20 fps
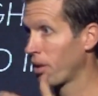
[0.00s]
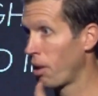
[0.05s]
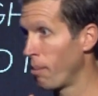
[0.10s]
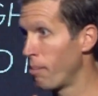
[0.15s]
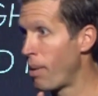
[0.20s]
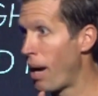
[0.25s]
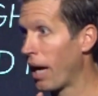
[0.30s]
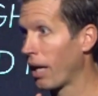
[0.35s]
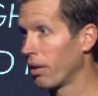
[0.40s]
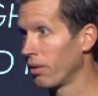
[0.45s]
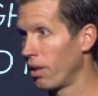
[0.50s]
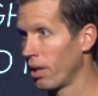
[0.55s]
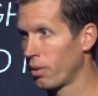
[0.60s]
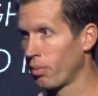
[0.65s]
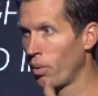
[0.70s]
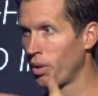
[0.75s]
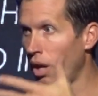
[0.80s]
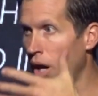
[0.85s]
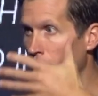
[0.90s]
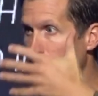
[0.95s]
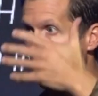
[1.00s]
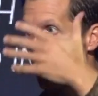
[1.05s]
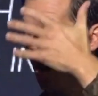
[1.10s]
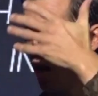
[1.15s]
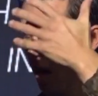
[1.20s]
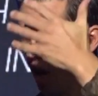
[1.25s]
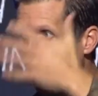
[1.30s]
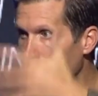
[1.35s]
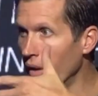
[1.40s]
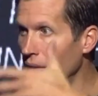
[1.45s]
to come back on us, when our
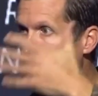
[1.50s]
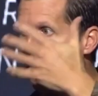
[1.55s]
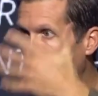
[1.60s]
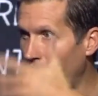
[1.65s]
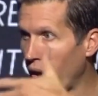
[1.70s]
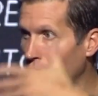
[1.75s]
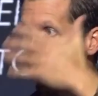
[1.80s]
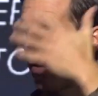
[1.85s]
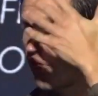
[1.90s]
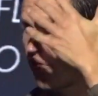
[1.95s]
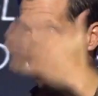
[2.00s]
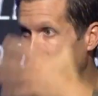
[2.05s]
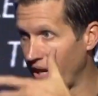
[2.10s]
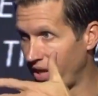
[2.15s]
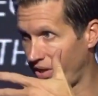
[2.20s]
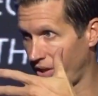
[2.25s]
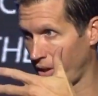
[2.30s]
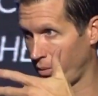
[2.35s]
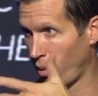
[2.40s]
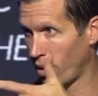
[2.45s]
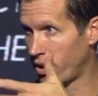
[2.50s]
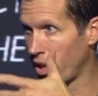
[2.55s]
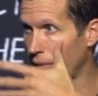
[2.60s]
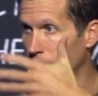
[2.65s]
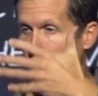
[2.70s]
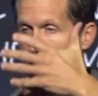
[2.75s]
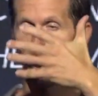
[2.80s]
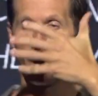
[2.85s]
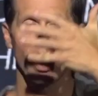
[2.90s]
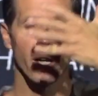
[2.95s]
unveiled faces,
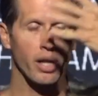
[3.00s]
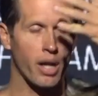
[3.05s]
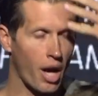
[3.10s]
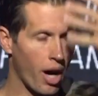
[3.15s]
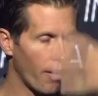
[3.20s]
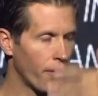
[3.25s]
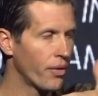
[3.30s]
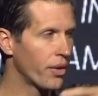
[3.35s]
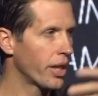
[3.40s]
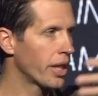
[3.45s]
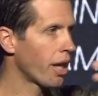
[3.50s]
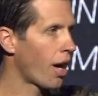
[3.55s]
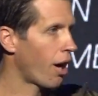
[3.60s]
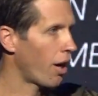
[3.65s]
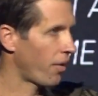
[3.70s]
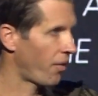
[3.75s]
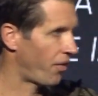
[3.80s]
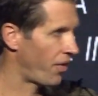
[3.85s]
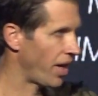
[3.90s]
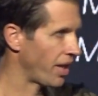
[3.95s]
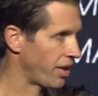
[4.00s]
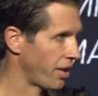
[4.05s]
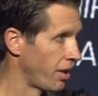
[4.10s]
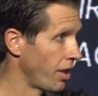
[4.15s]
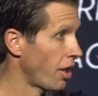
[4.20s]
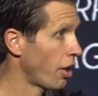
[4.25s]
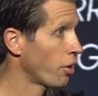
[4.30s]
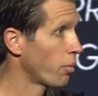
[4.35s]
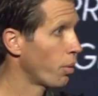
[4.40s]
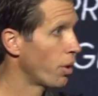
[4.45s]
whatever covering our faces,
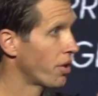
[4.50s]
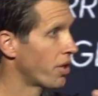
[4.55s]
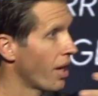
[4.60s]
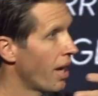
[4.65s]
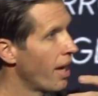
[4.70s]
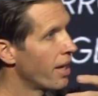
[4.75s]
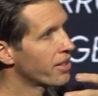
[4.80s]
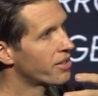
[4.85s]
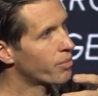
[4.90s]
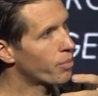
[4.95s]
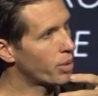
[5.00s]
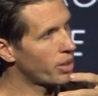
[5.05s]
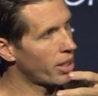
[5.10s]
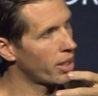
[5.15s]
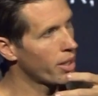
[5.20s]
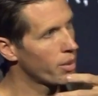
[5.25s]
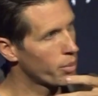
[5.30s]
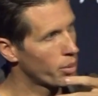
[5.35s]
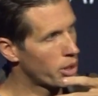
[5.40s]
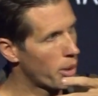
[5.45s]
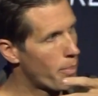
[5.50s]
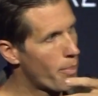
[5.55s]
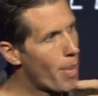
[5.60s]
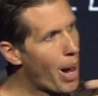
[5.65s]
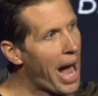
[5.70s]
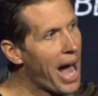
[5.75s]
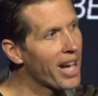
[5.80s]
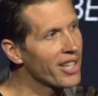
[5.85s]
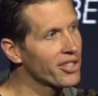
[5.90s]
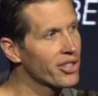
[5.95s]
in other words, when the, when the
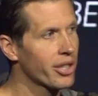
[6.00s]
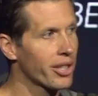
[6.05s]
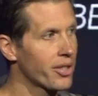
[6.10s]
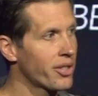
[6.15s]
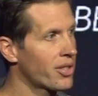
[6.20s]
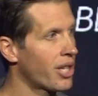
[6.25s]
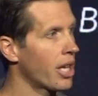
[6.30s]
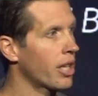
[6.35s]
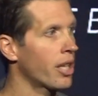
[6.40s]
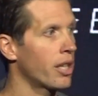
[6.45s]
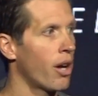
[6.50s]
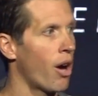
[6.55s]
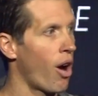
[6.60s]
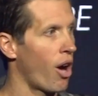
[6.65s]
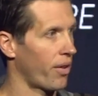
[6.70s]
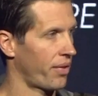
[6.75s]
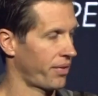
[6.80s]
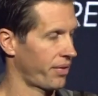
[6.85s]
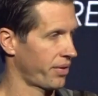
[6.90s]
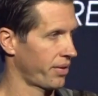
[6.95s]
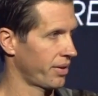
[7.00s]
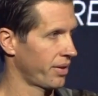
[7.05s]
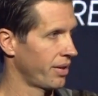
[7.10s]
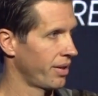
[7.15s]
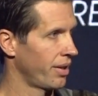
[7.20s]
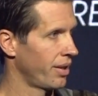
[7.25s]
mask is taken off,